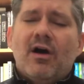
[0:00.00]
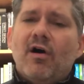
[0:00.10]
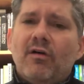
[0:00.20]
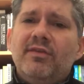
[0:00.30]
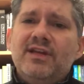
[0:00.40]

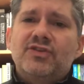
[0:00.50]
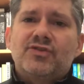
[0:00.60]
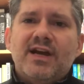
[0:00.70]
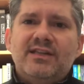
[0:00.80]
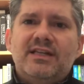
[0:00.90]
all these
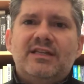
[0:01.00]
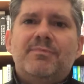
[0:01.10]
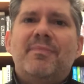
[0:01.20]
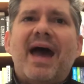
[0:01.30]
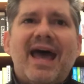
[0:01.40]
crises
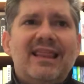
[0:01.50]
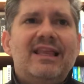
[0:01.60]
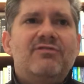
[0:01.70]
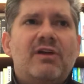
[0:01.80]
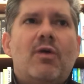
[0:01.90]

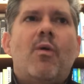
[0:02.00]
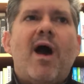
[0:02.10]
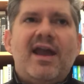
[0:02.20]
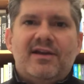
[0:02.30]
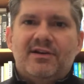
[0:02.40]
badly
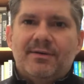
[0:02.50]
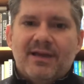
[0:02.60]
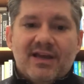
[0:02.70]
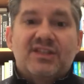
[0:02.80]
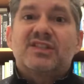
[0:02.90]
require
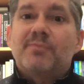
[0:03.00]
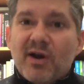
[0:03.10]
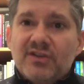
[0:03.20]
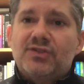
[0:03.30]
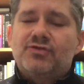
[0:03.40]

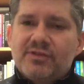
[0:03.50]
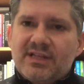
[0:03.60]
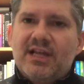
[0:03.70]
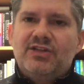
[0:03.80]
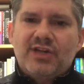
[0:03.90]
smart
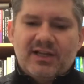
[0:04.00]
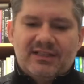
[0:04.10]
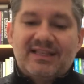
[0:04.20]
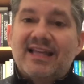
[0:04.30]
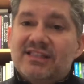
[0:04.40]

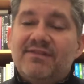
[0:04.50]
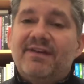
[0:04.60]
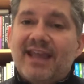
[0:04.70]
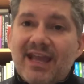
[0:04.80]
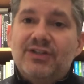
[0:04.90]
strategic
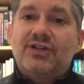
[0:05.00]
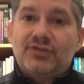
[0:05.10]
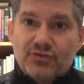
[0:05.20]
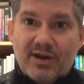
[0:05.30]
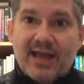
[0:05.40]
densification
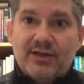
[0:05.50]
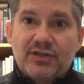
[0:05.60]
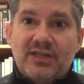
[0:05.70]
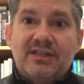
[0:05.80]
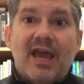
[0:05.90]

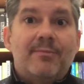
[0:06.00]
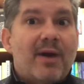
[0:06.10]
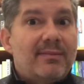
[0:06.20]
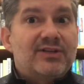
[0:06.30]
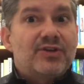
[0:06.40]
strategies and
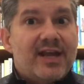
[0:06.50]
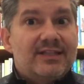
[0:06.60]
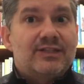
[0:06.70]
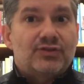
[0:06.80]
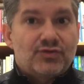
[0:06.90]
public
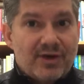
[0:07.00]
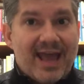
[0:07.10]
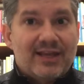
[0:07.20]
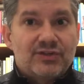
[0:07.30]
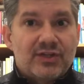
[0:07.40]
transit
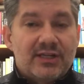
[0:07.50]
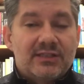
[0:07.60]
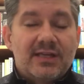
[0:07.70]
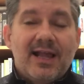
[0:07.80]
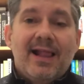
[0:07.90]
strategies